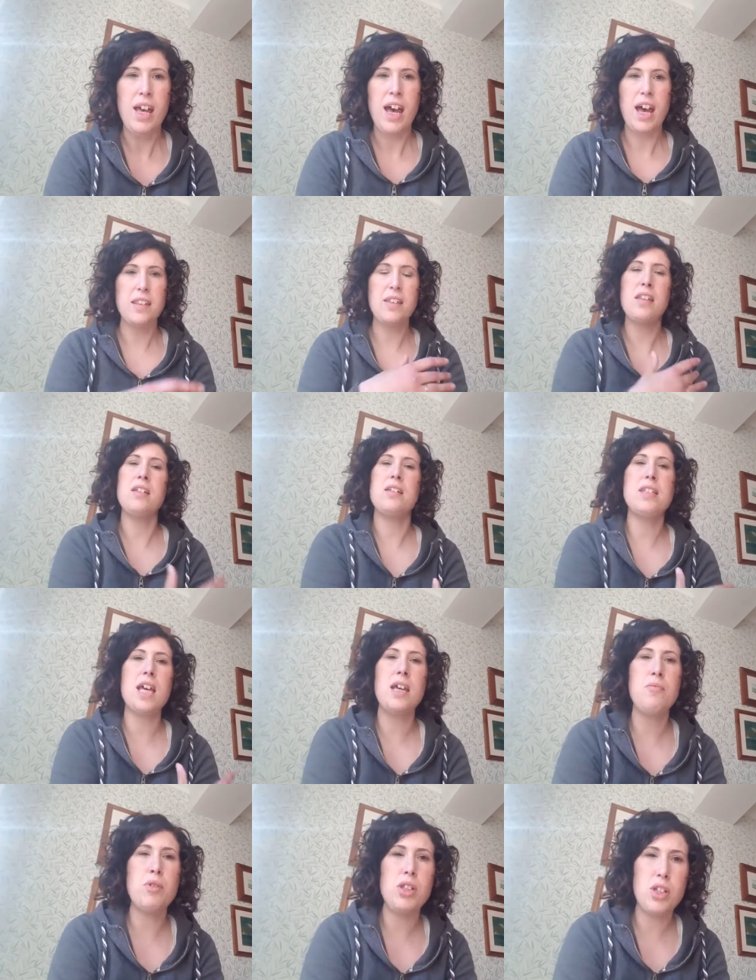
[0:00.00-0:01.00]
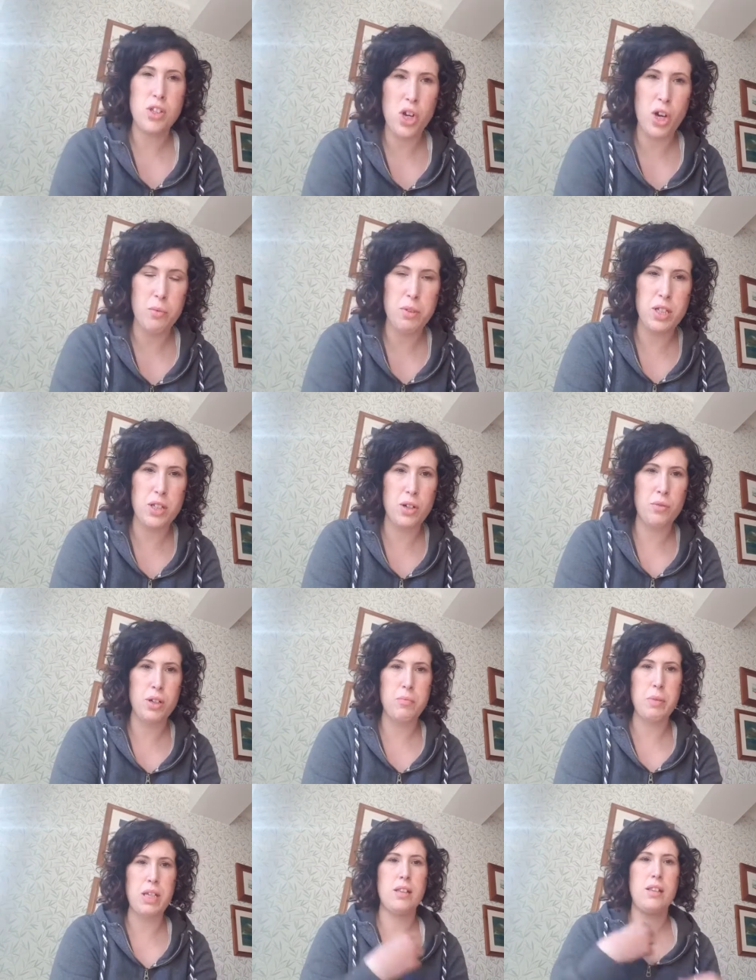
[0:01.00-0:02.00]
And then the same with your tops. You don't want to
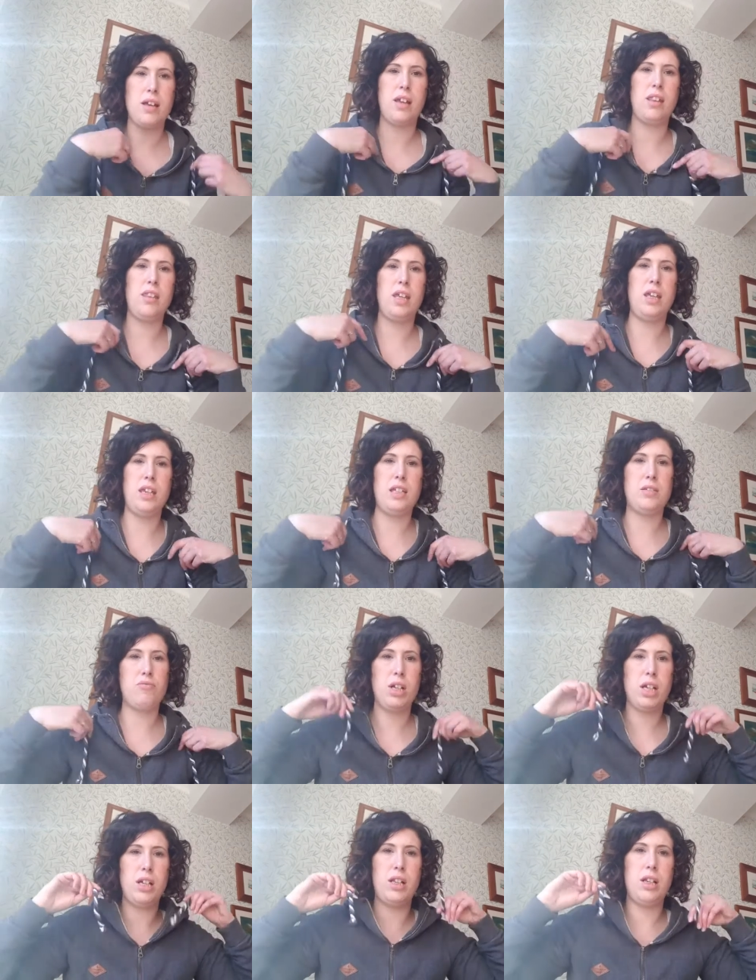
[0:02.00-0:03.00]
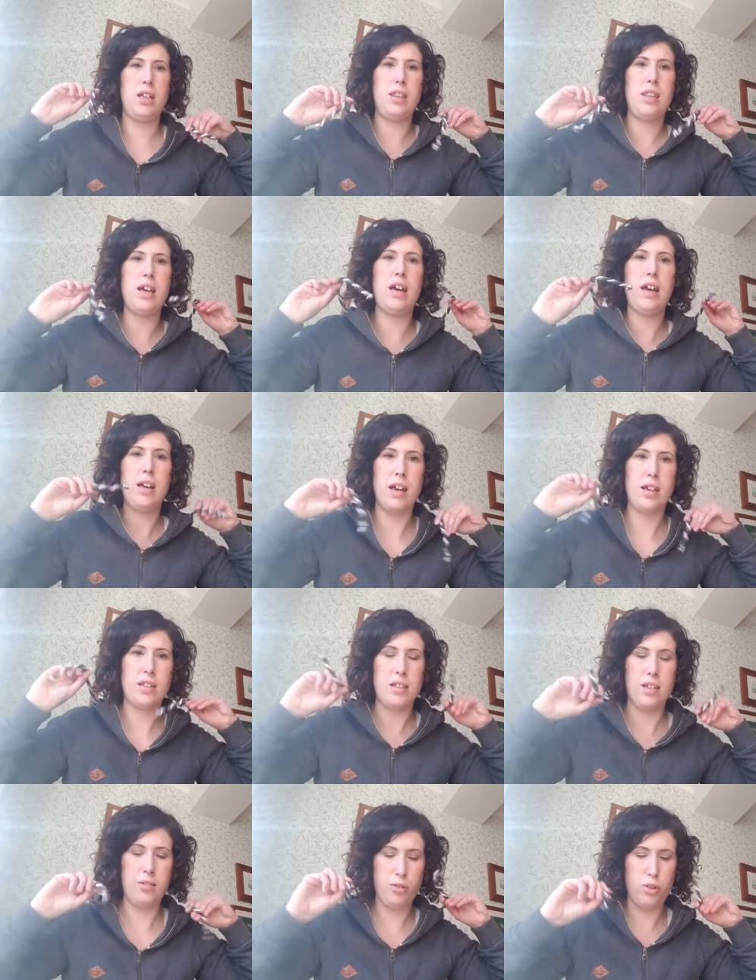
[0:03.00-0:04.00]
be like these, really. They're
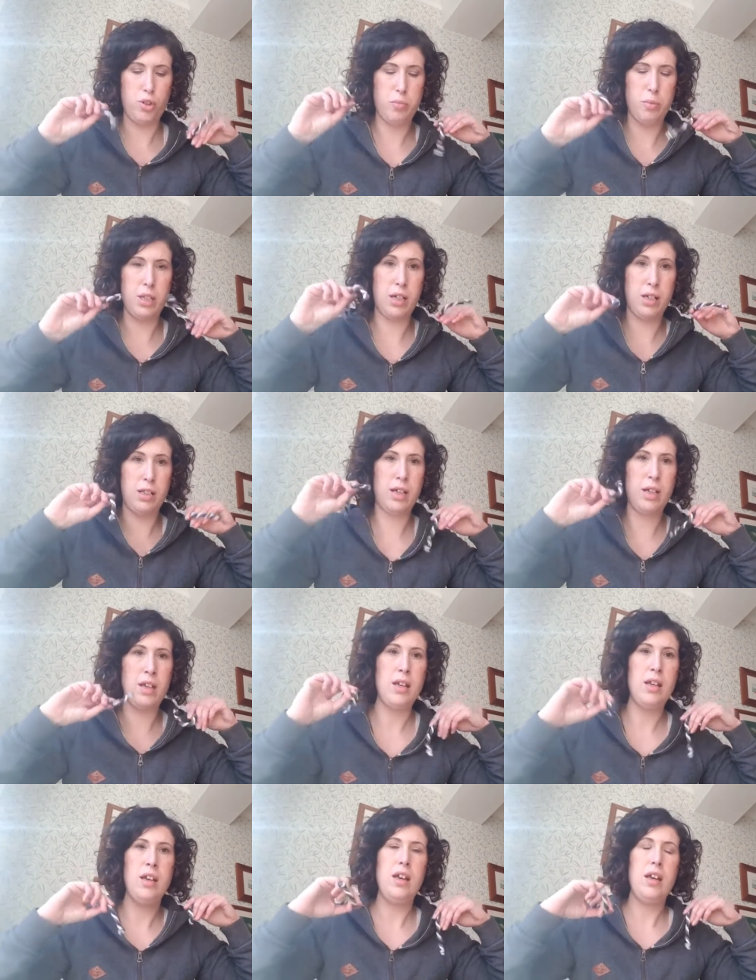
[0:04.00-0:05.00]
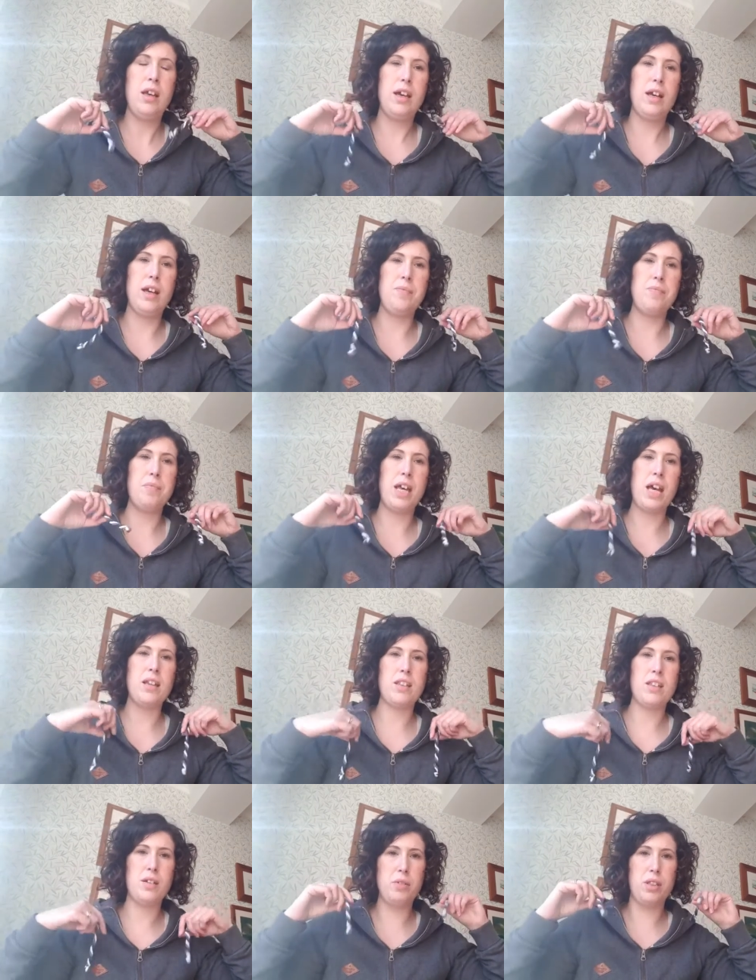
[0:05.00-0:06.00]
asking for trouble, aren't they?
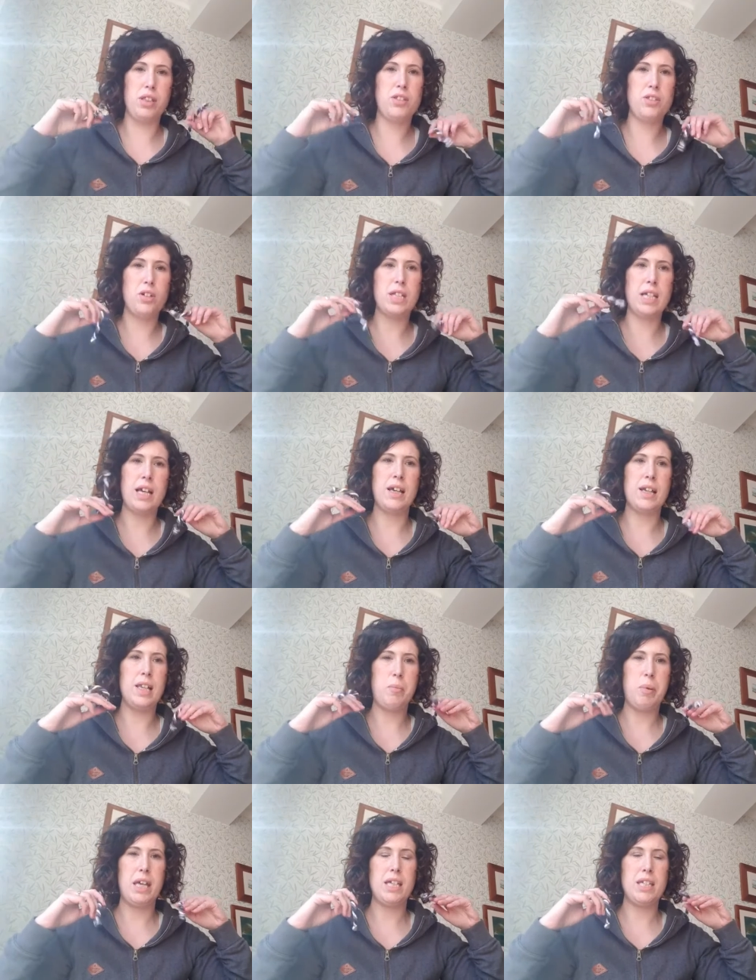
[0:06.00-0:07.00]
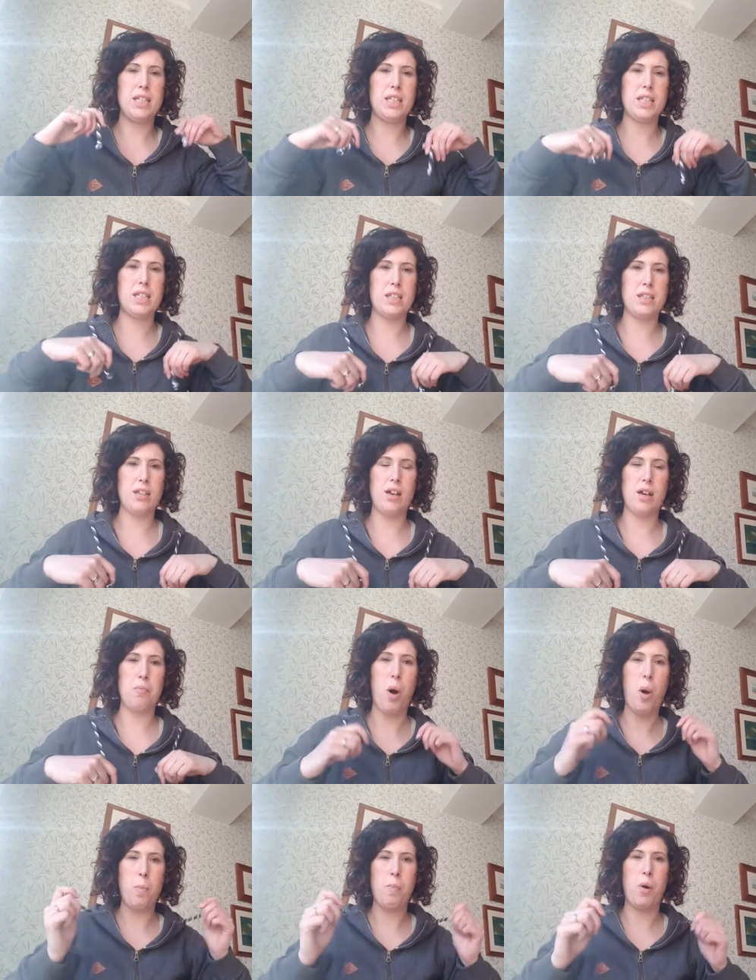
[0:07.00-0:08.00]
Anything with sort of dangly bits,
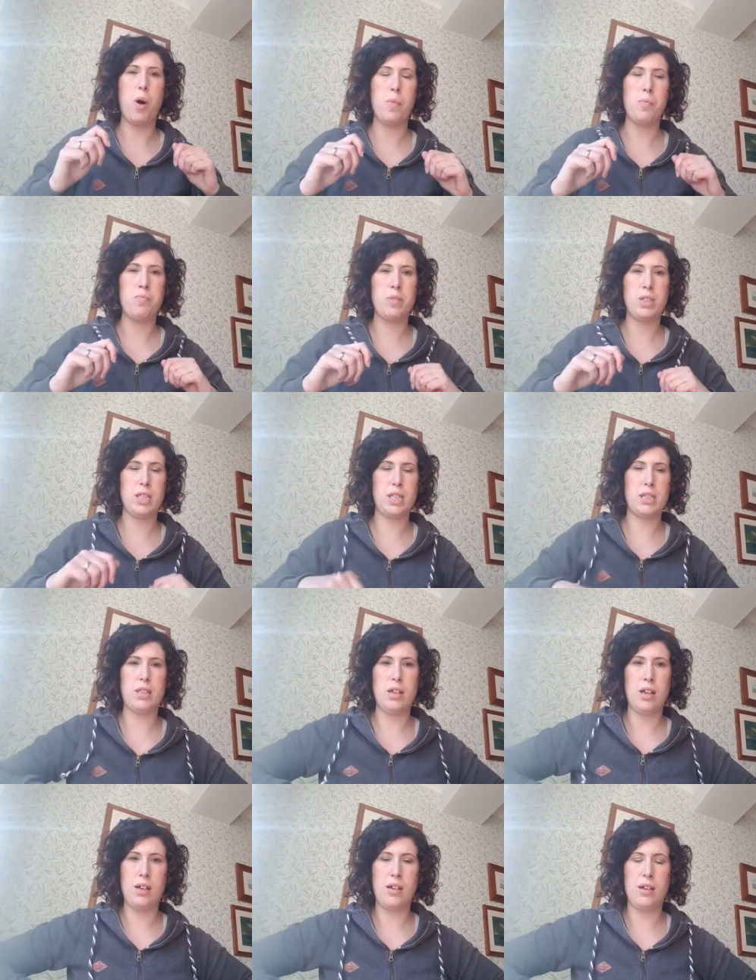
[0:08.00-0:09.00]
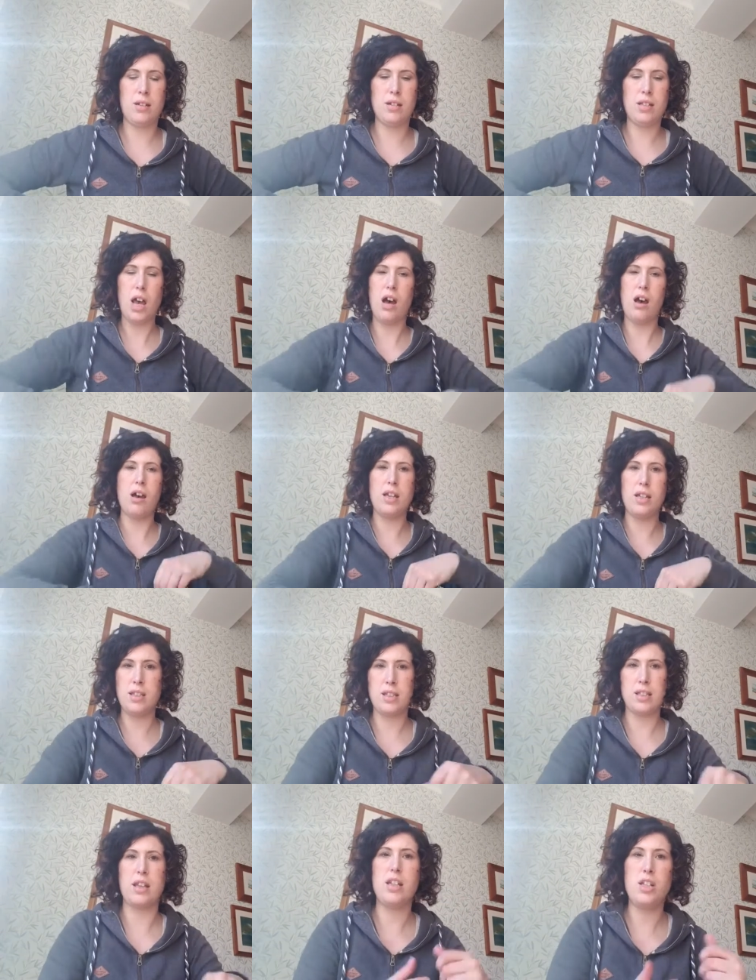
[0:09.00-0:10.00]
pom-poms,
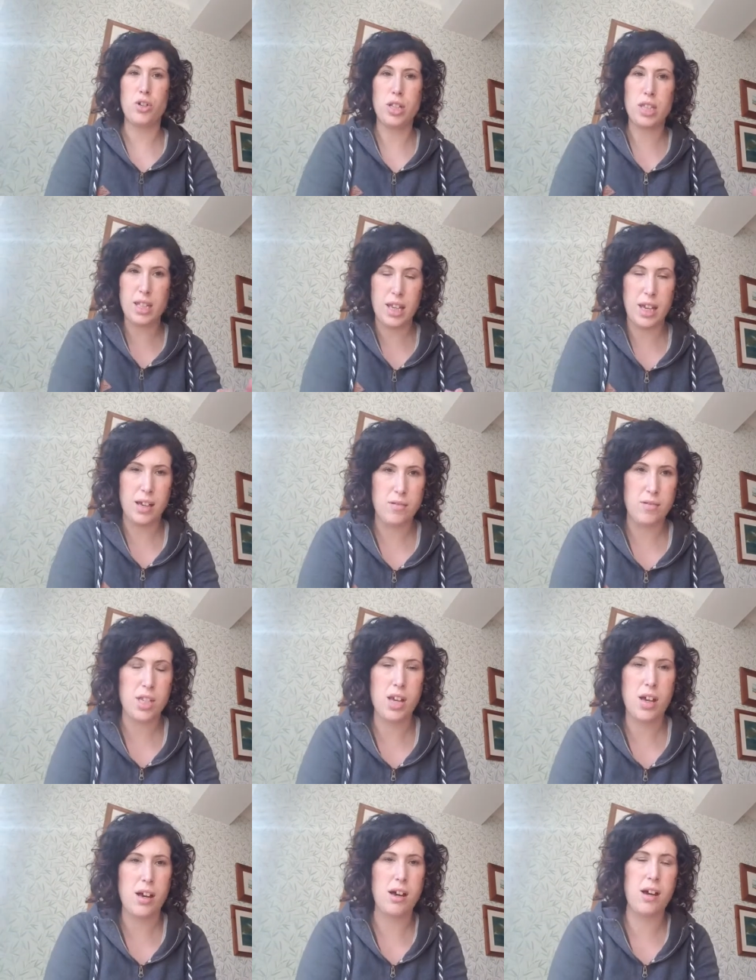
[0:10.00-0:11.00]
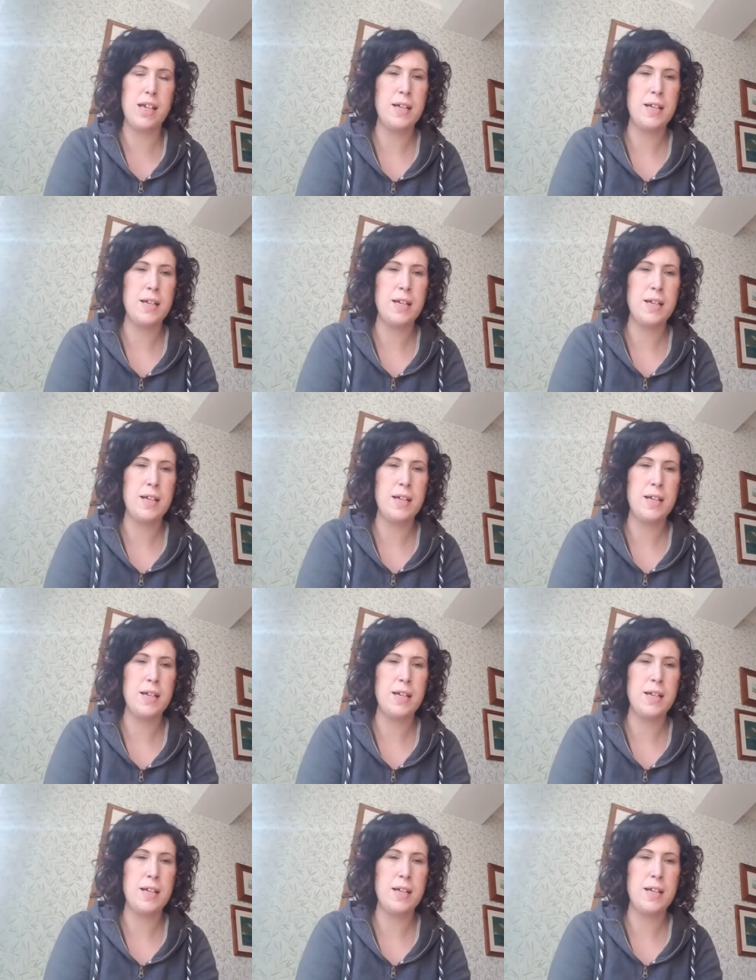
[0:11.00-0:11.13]
ties, like your dressing gown tie,